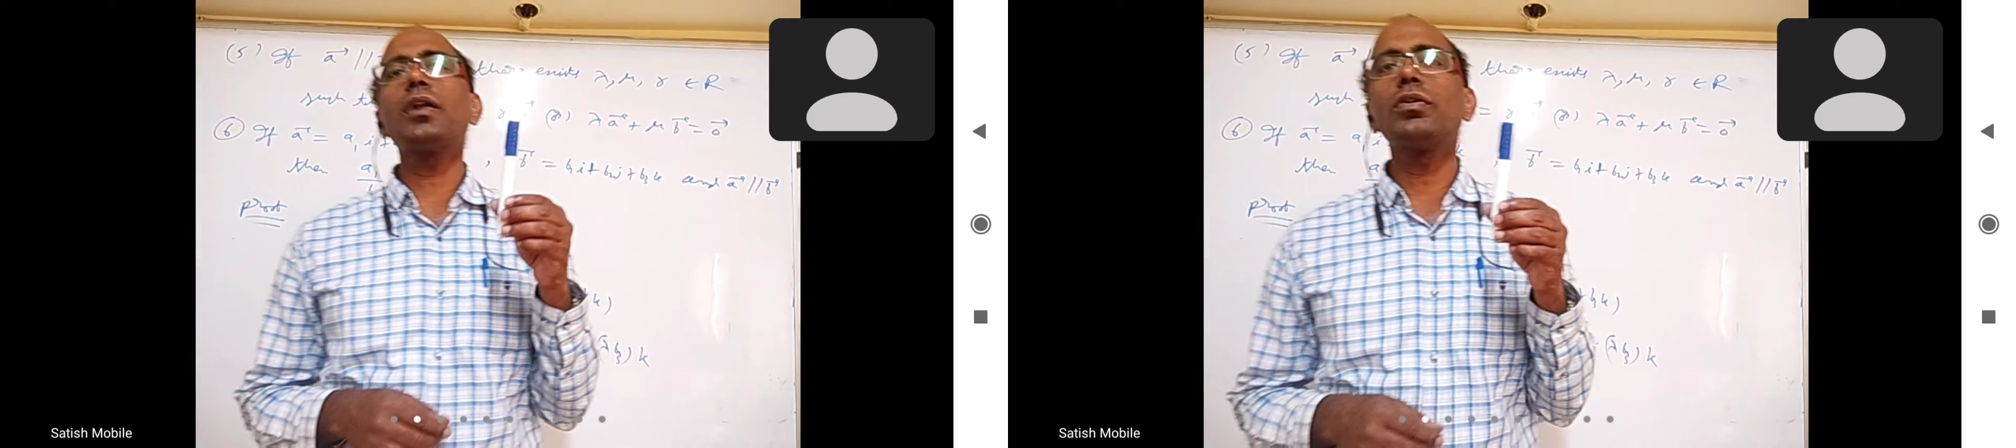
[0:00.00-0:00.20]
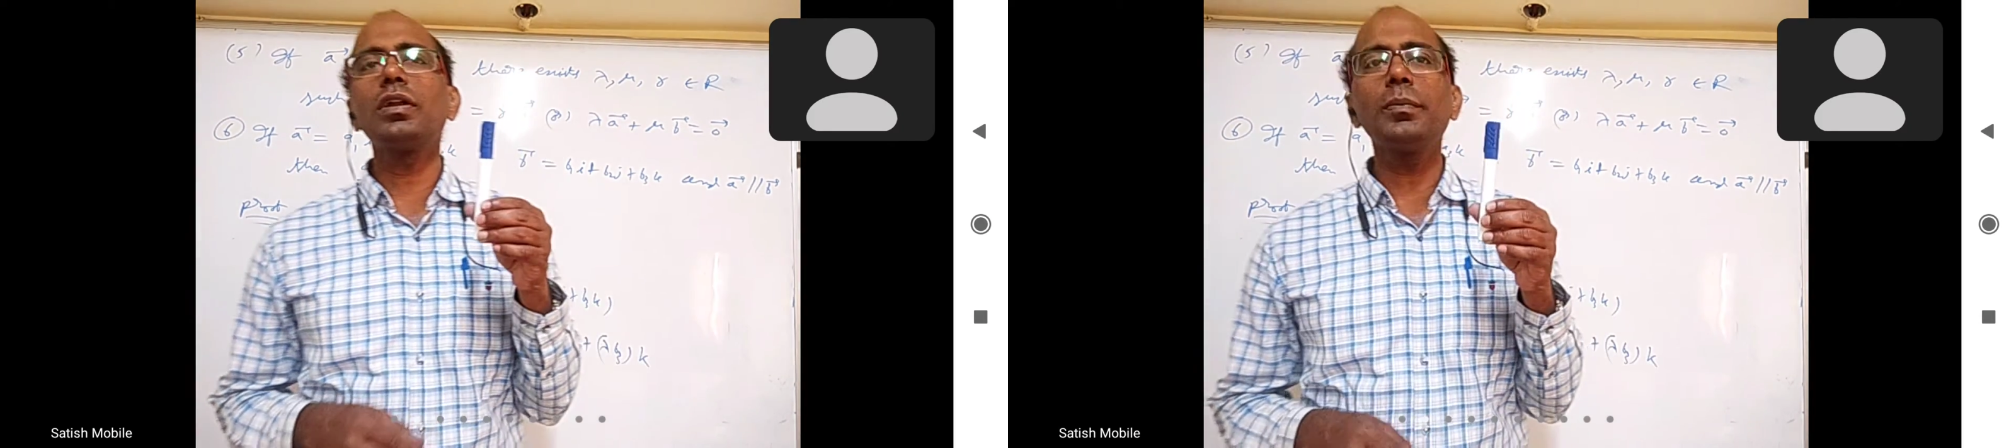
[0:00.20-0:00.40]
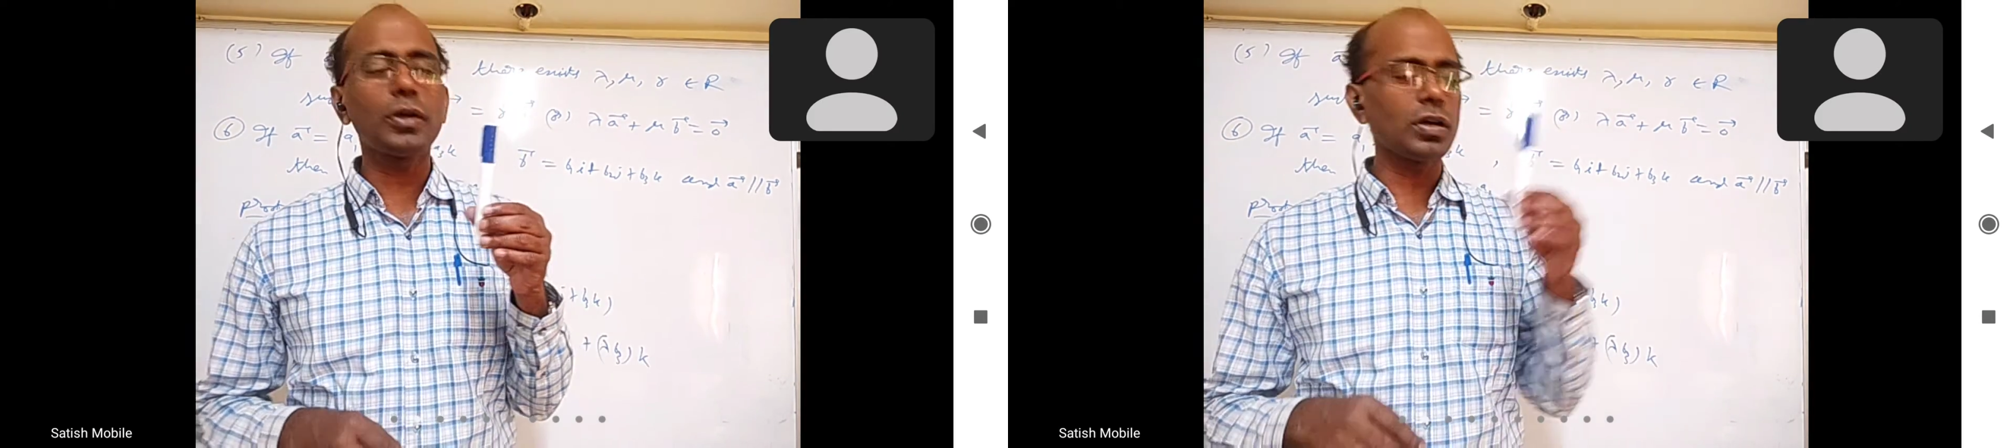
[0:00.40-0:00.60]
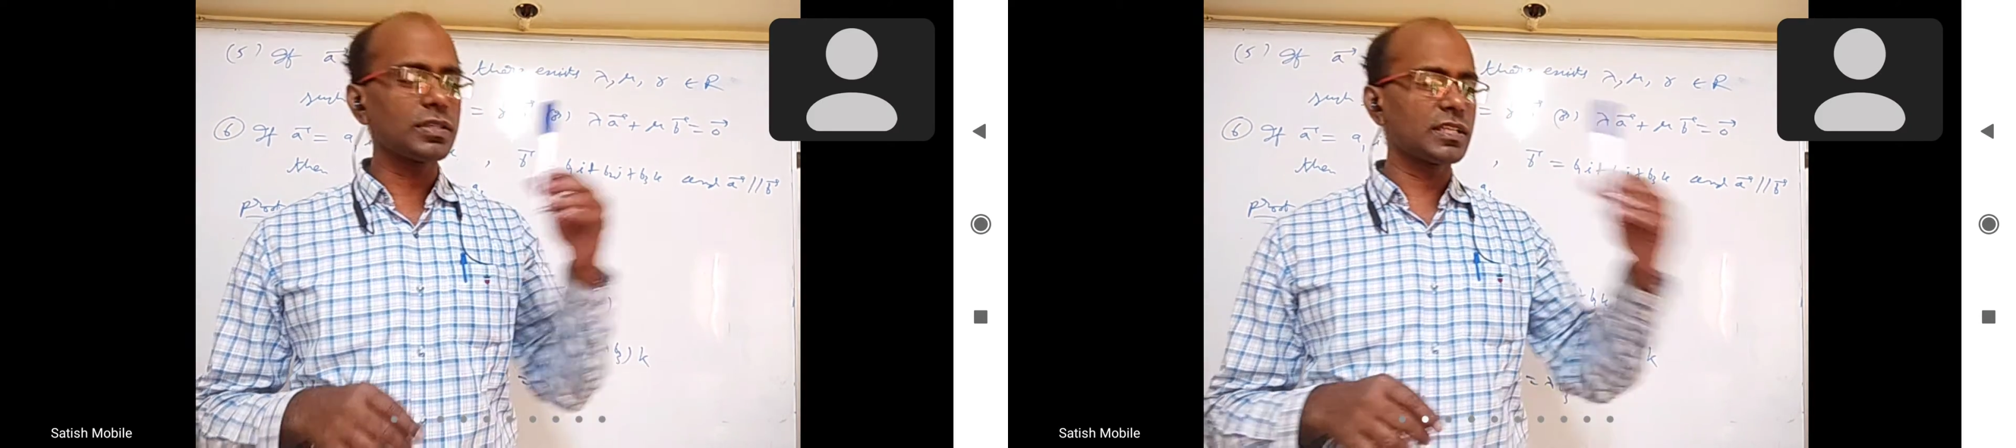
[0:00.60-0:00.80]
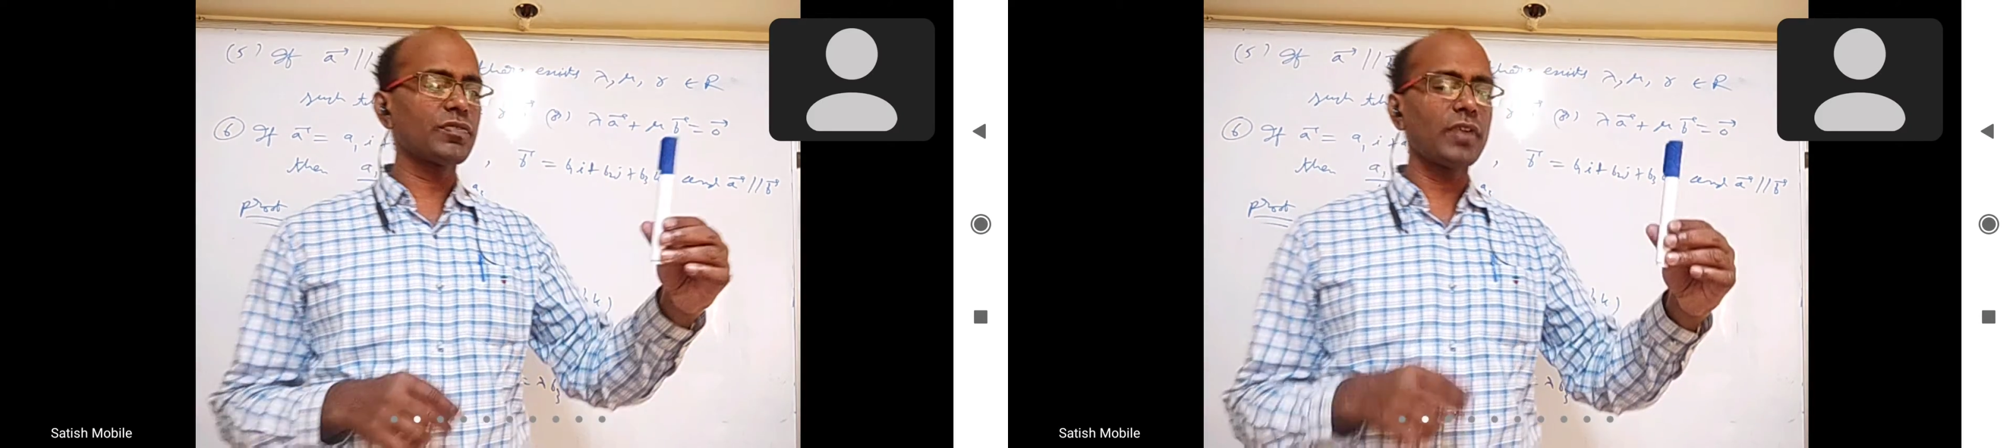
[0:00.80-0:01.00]
because this
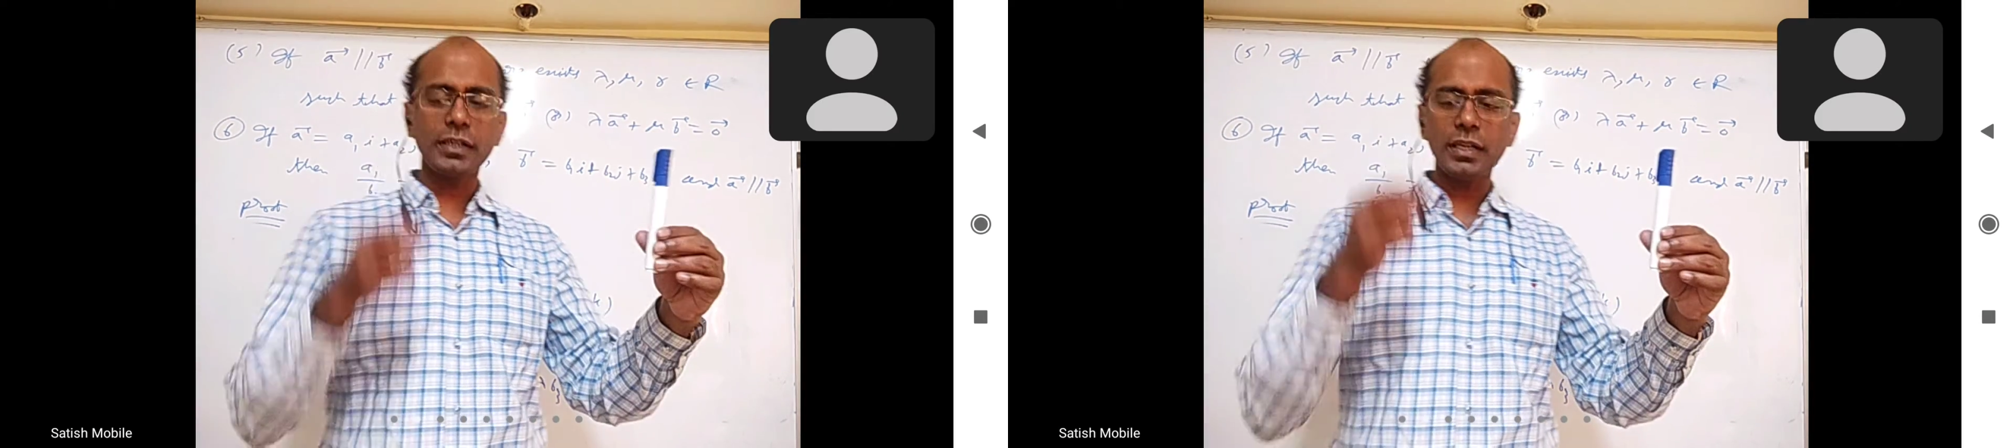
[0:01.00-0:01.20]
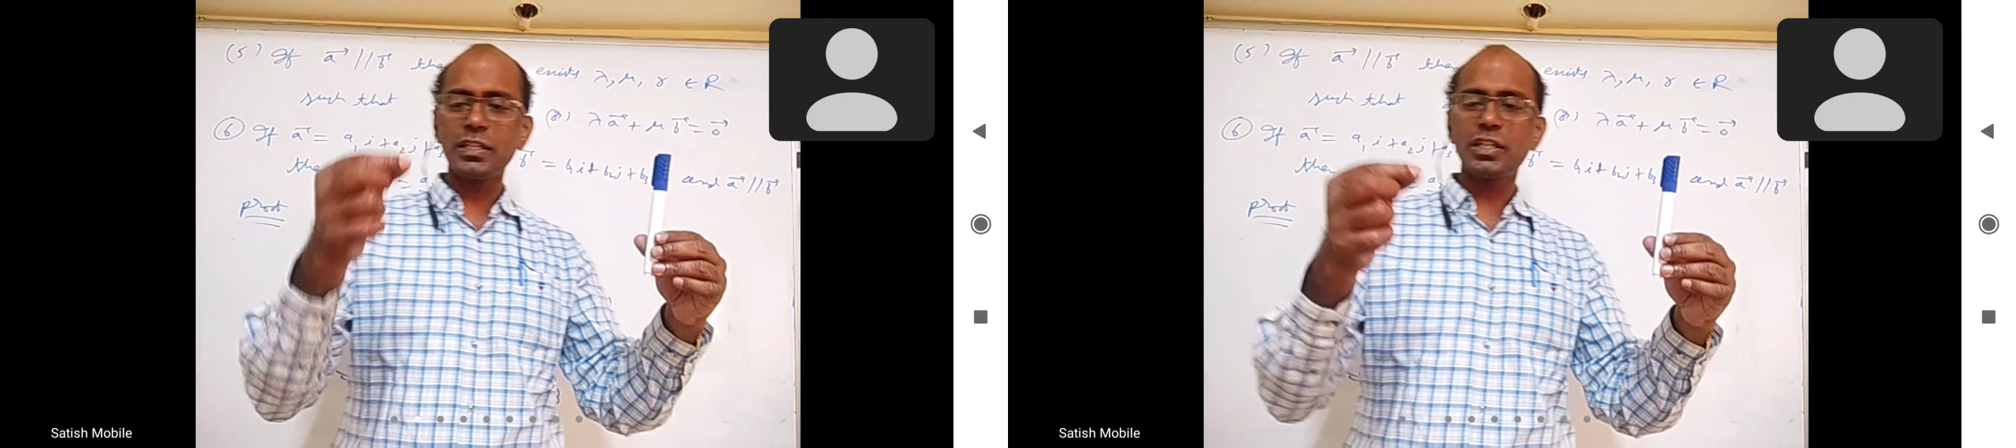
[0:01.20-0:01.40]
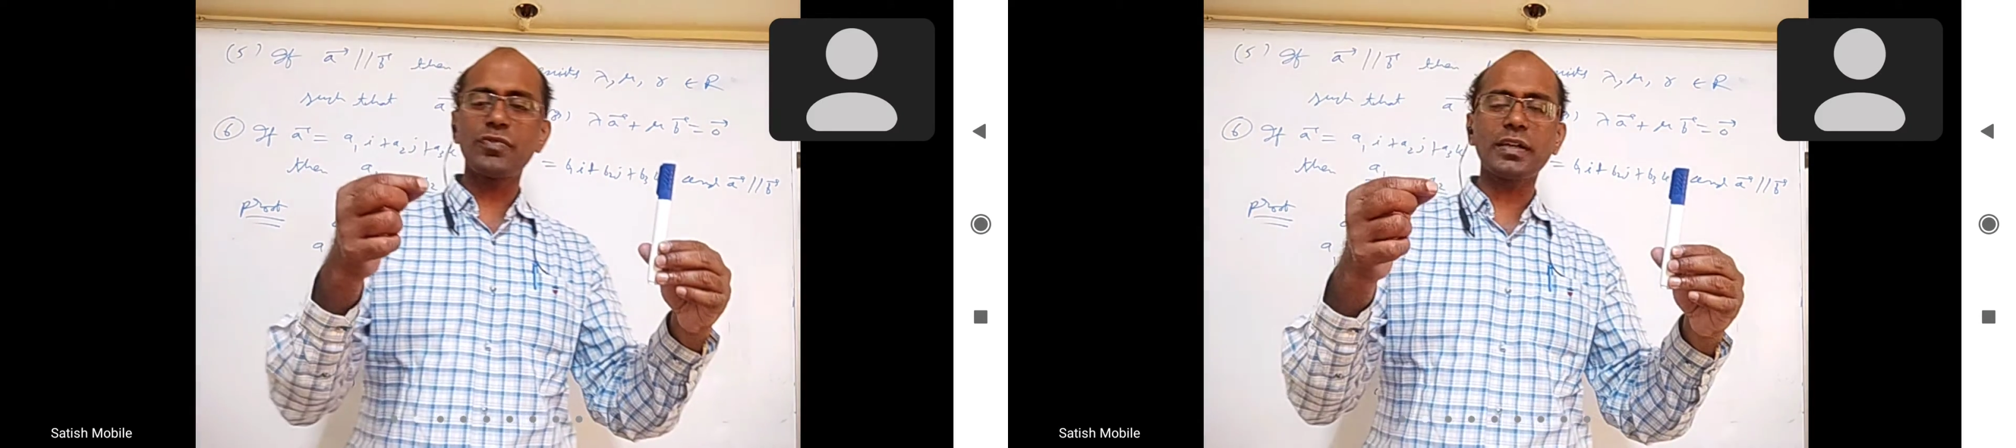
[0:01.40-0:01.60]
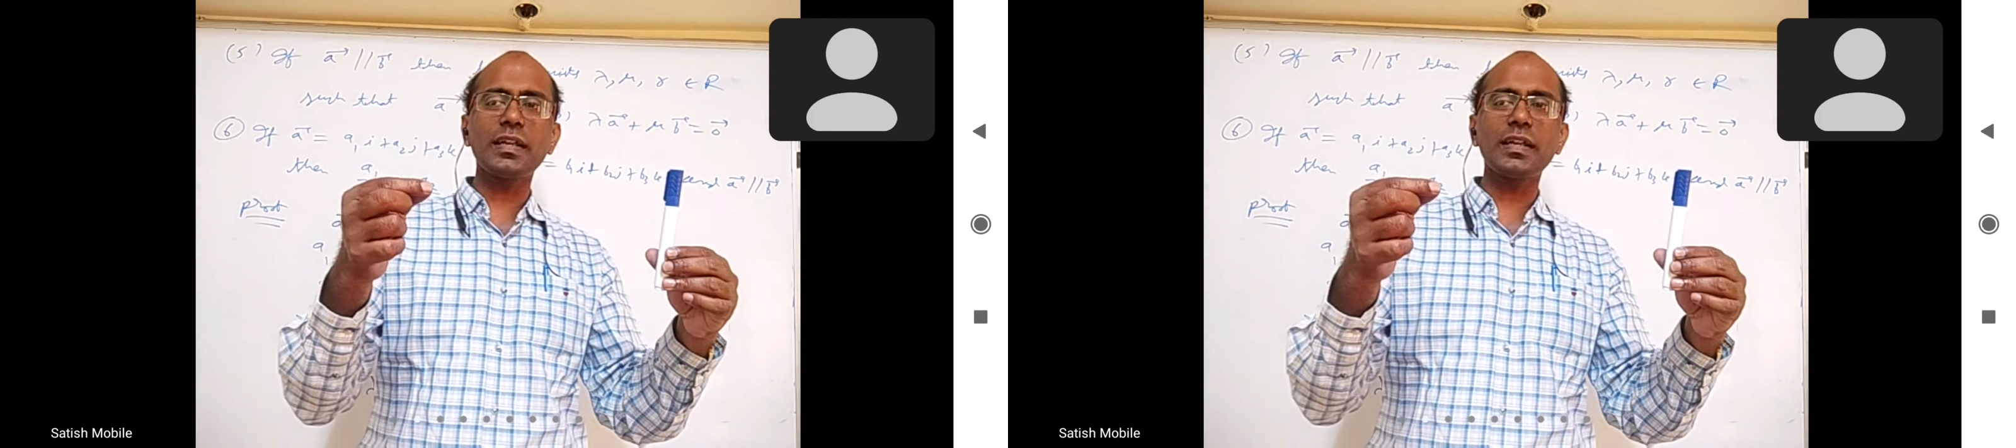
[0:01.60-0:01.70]
vector and this vector have